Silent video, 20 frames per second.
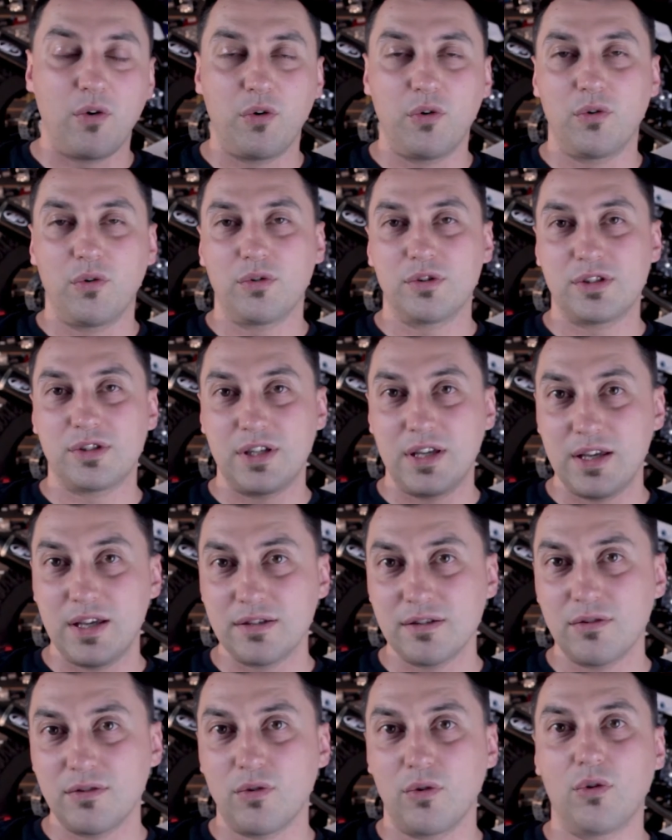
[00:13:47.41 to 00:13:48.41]
or
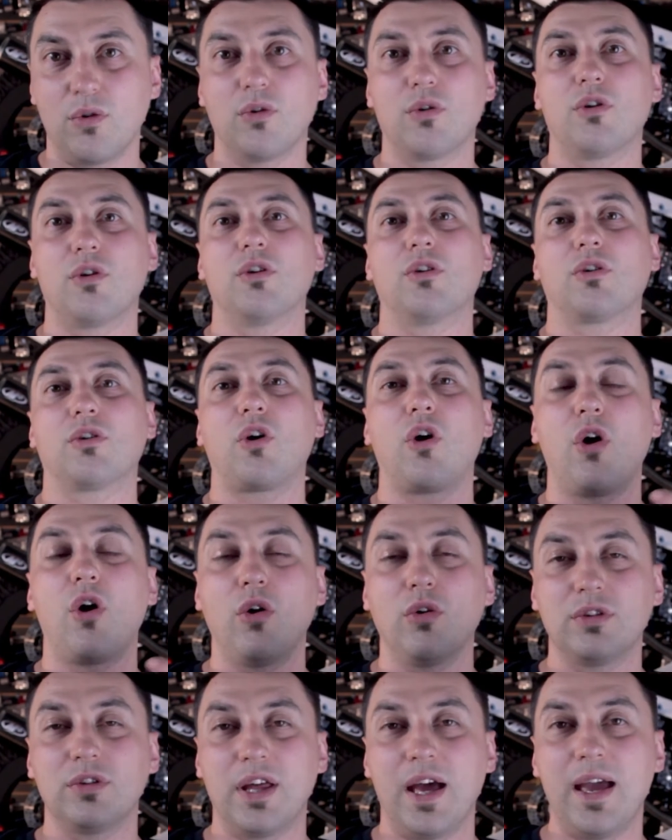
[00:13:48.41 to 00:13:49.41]
season or on
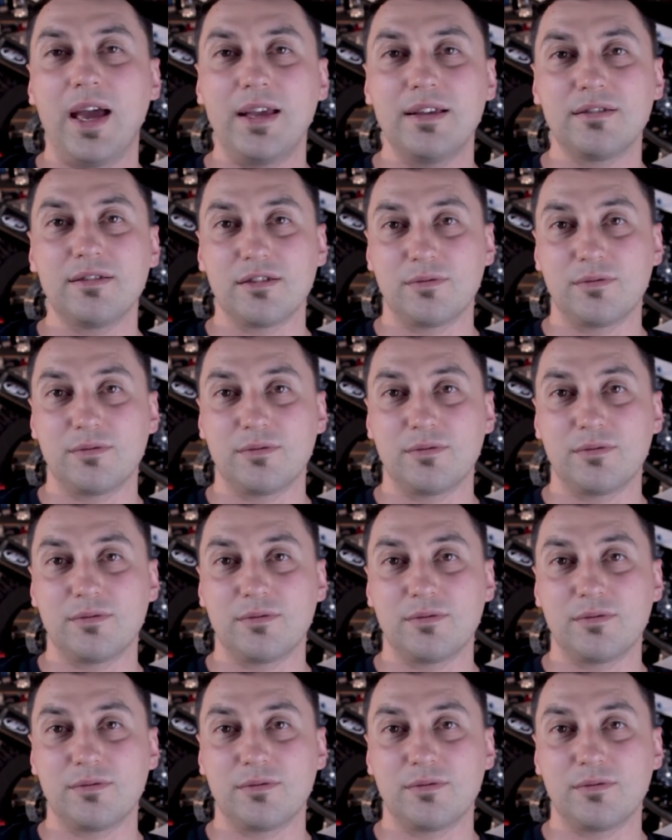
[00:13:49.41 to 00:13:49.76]
cold days,